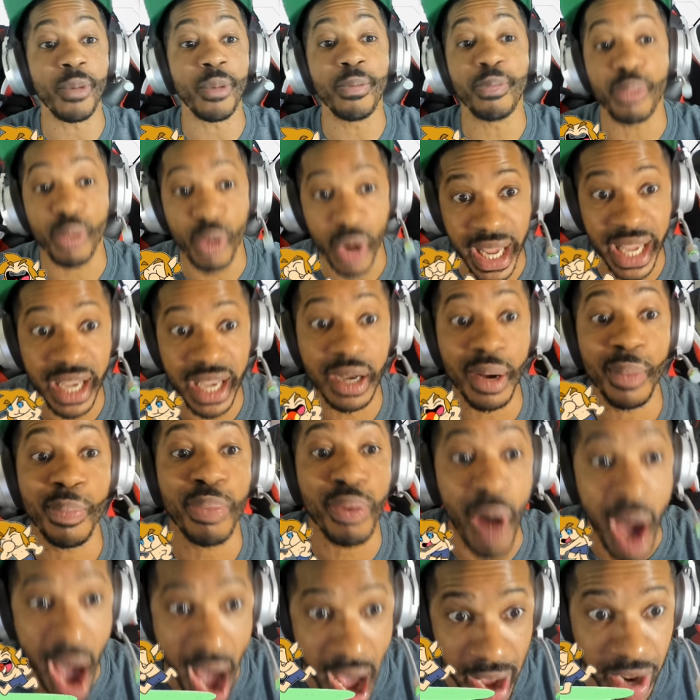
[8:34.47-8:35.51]
break
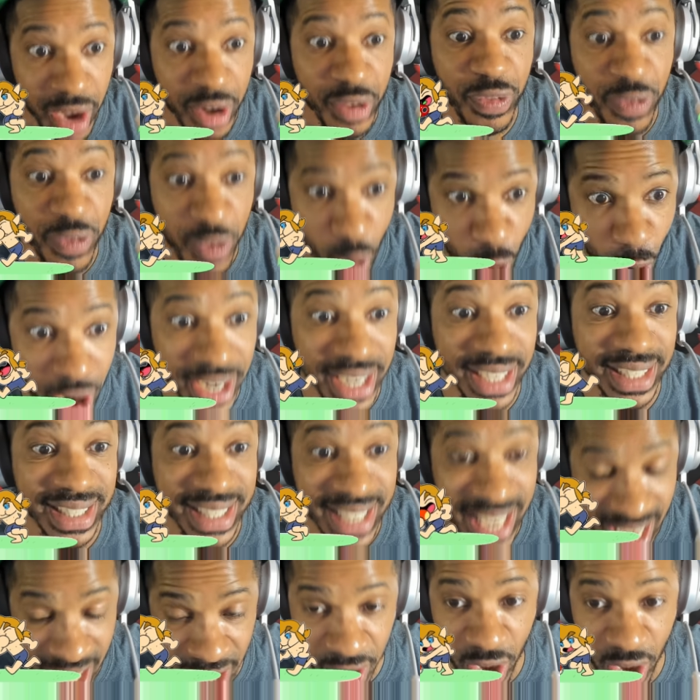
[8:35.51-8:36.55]
product for
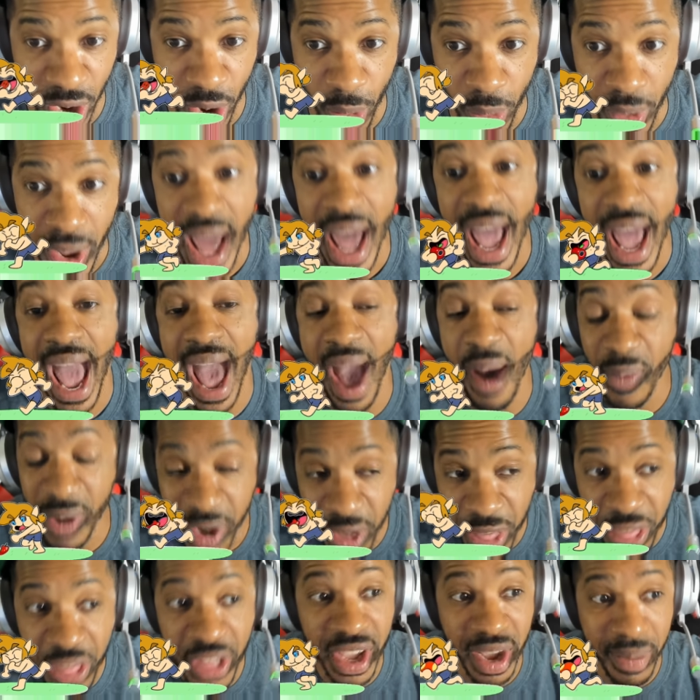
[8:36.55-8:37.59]
Nintendo. And when
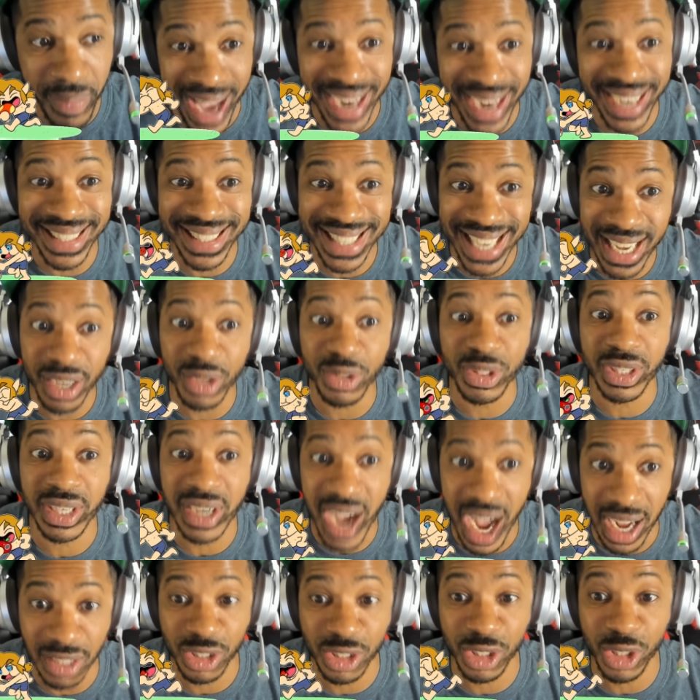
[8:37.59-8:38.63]
you think about Nintendo's
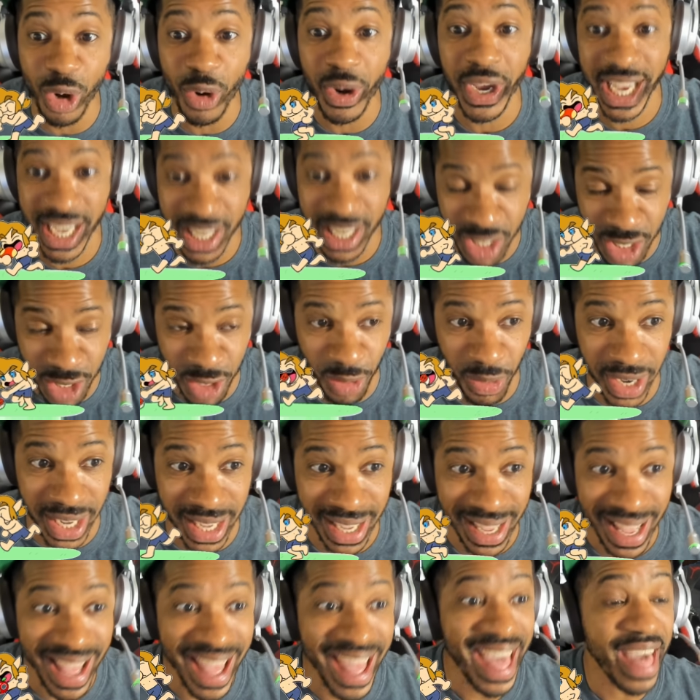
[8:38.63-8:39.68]
console history,
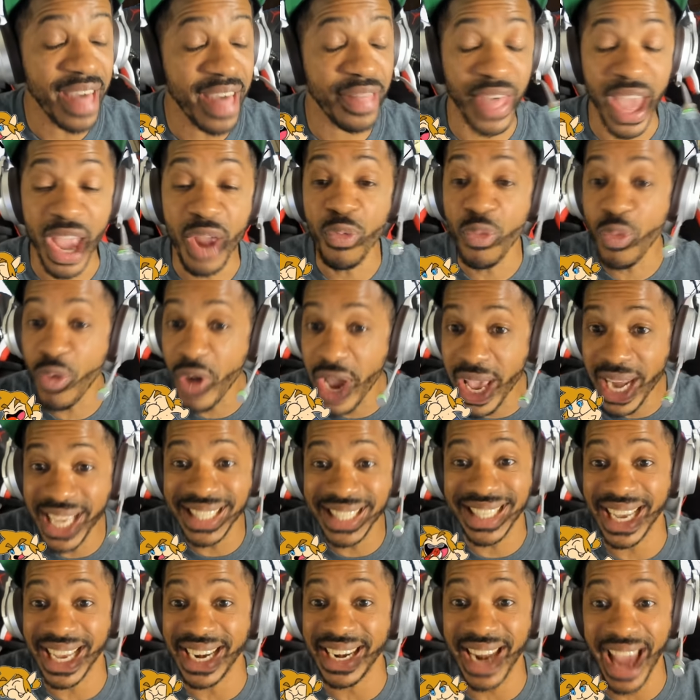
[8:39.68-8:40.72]
they really
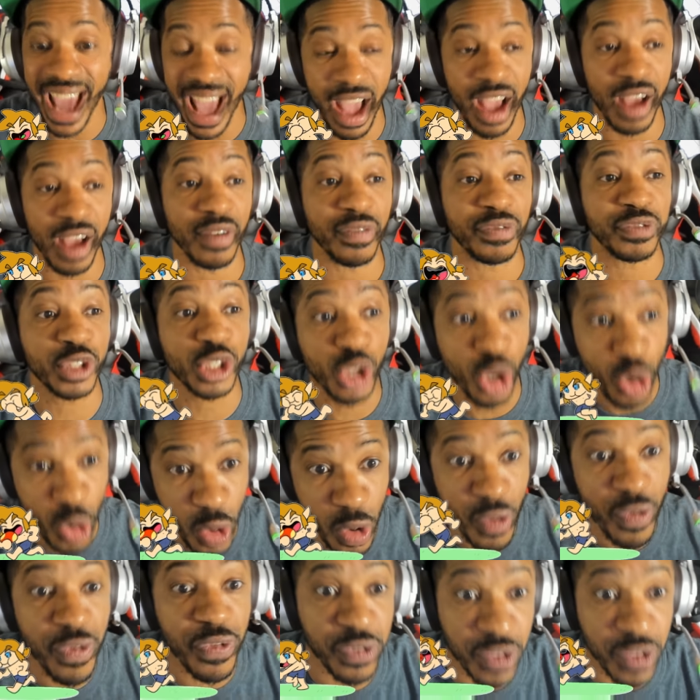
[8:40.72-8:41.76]
didn't have
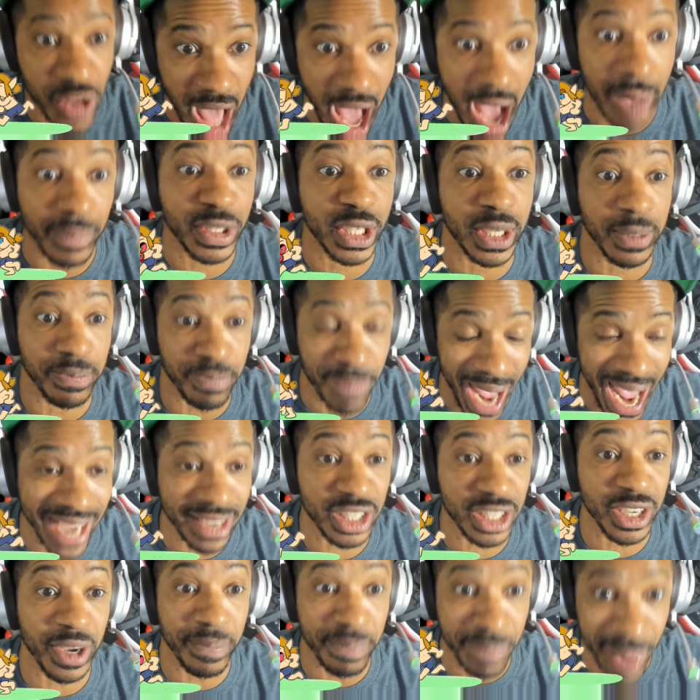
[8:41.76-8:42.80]
two flops back
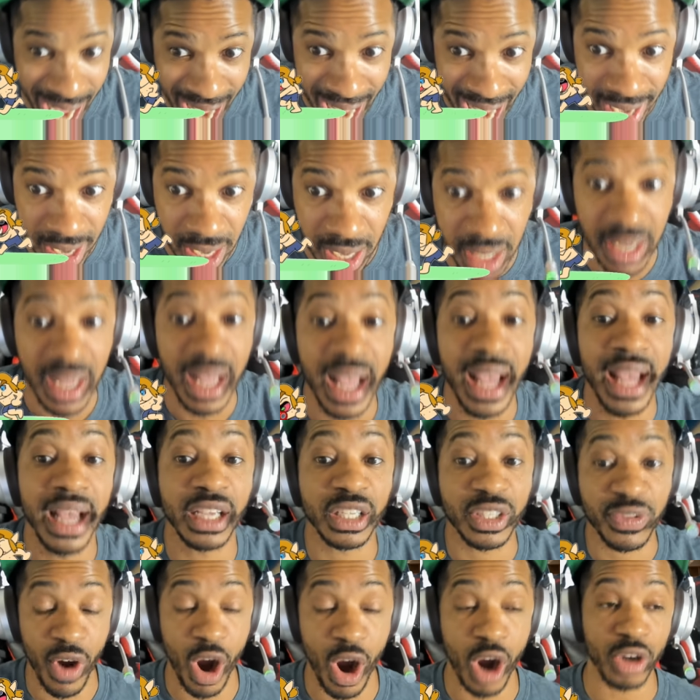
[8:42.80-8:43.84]
to back
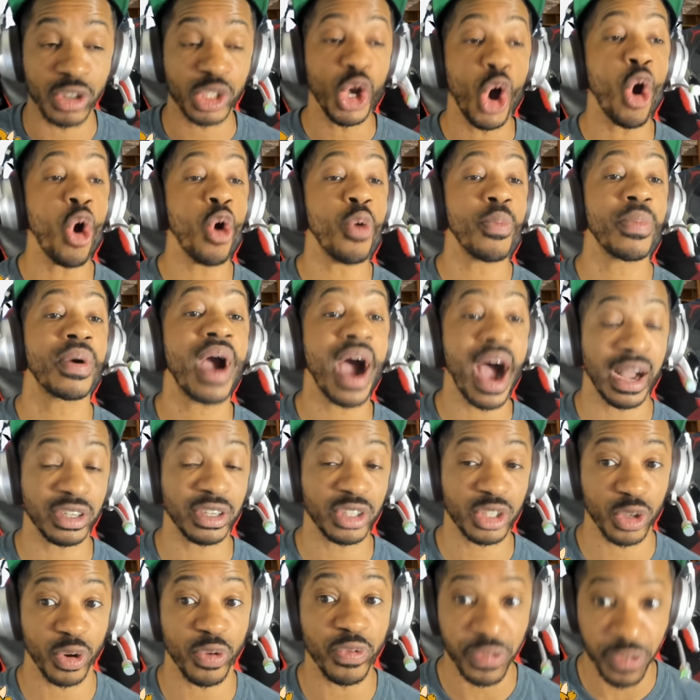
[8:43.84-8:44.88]
as far as home
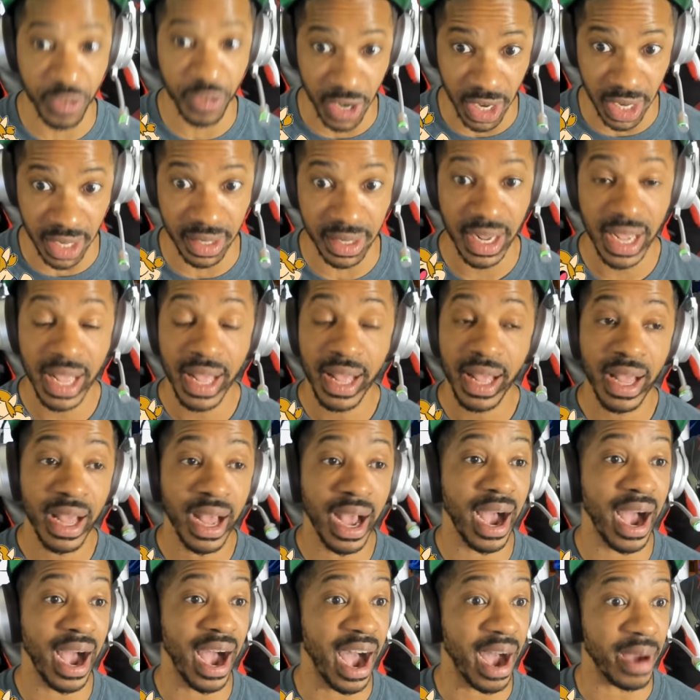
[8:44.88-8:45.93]
console front.
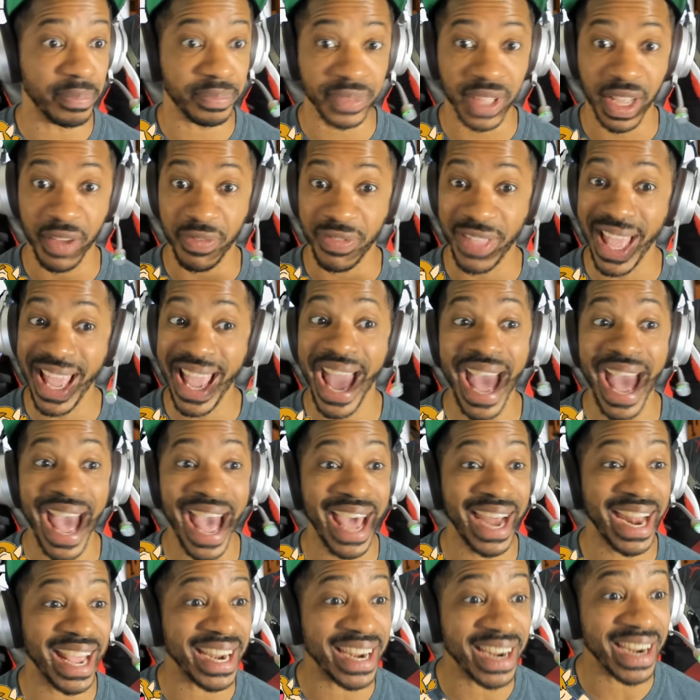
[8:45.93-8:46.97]
Um, if they
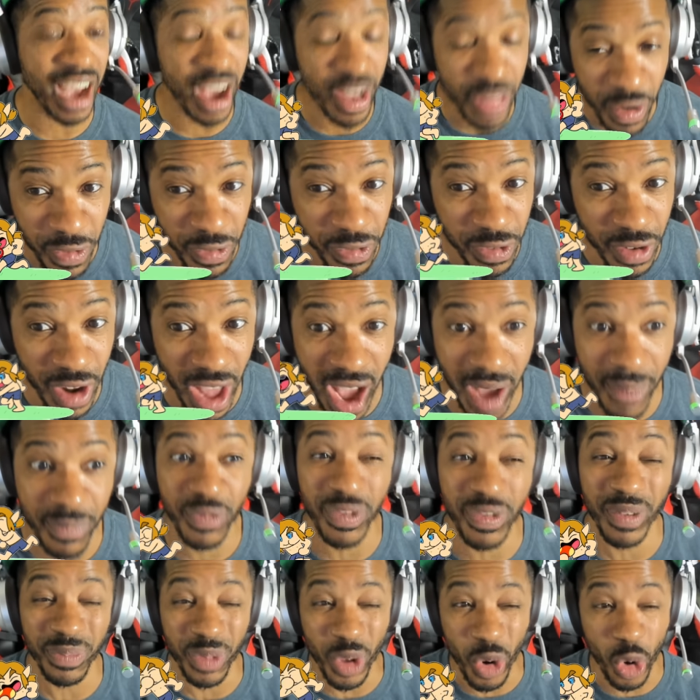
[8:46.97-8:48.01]
had another flop
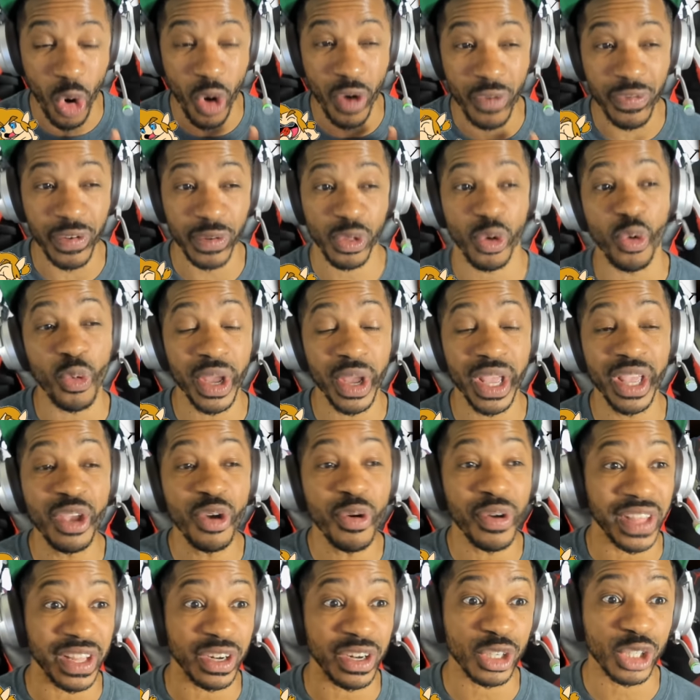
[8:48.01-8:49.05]
from the going from the Wii U
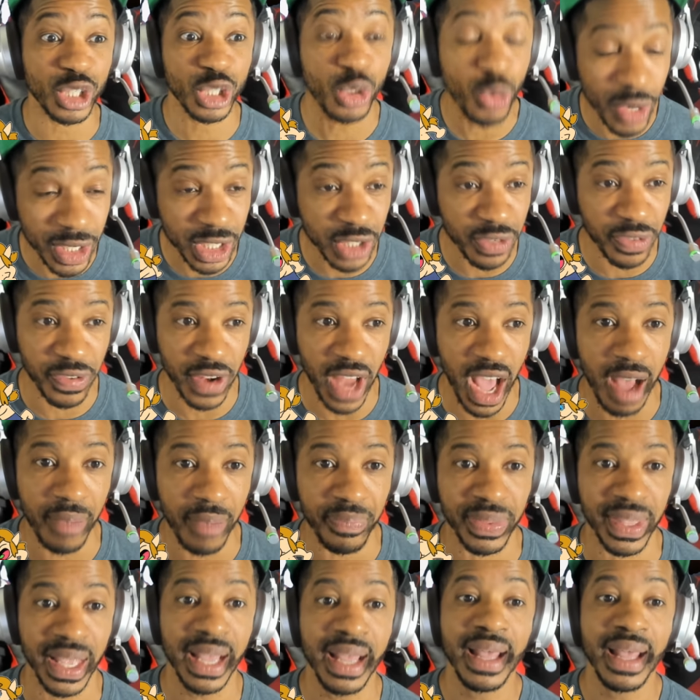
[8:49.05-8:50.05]
and then the Switch flopped,